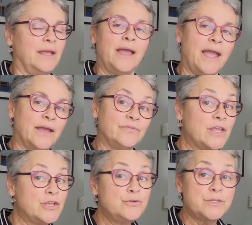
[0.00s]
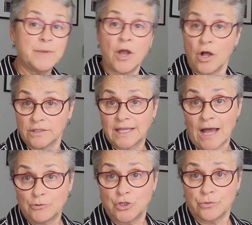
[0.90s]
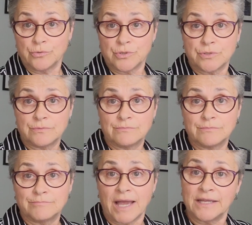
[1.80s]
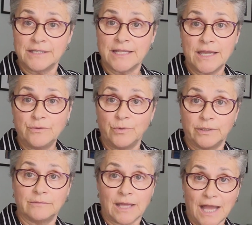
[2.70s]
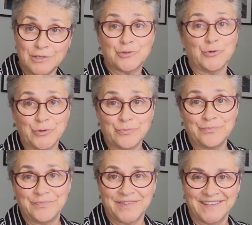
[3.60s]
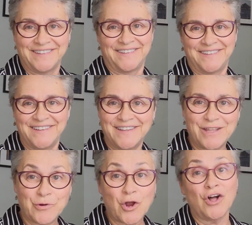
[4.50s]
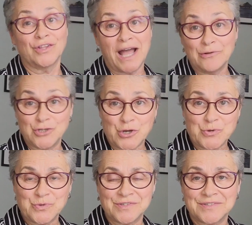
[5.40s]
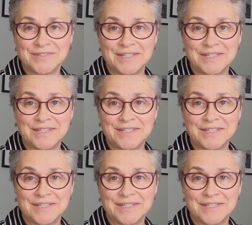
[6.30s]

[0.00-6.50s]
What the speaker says: And they used to be called gauchos. Back in the day when I sold them, they were called gauchos,